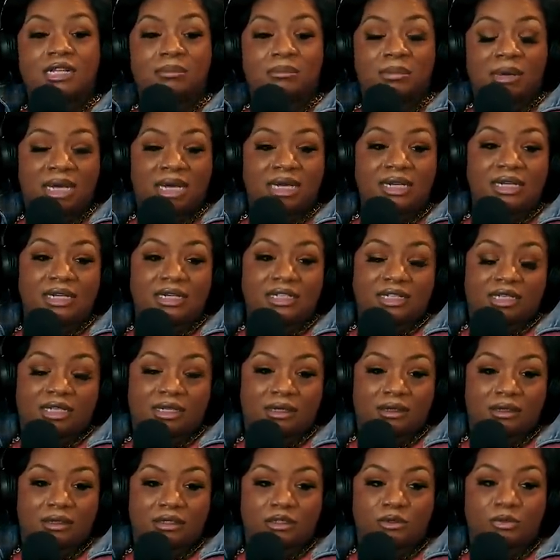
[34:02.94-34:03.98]
the man didn't
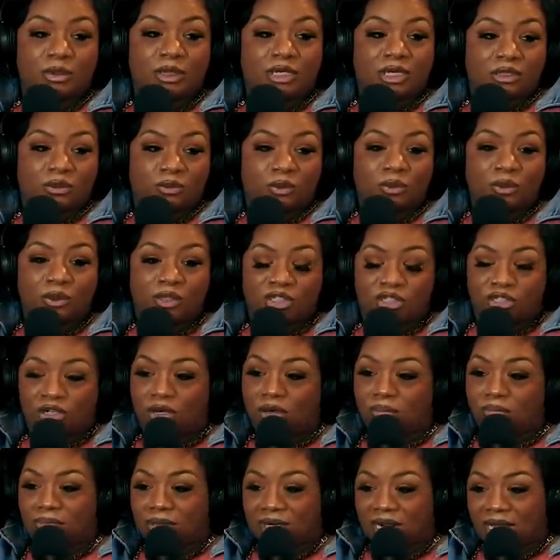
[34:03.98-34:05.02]
kill us because we were
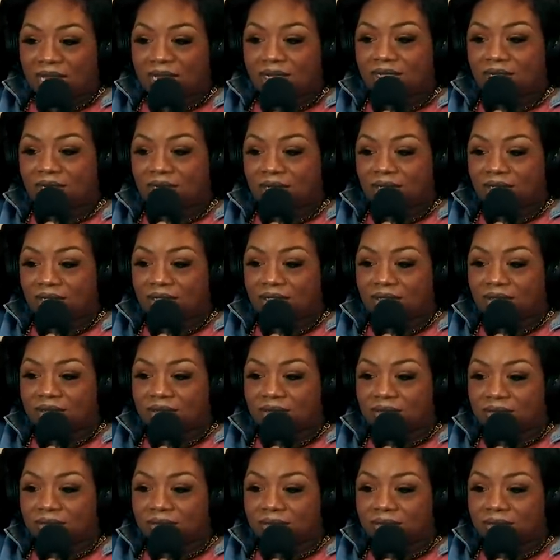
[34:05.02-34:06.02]
young black kids.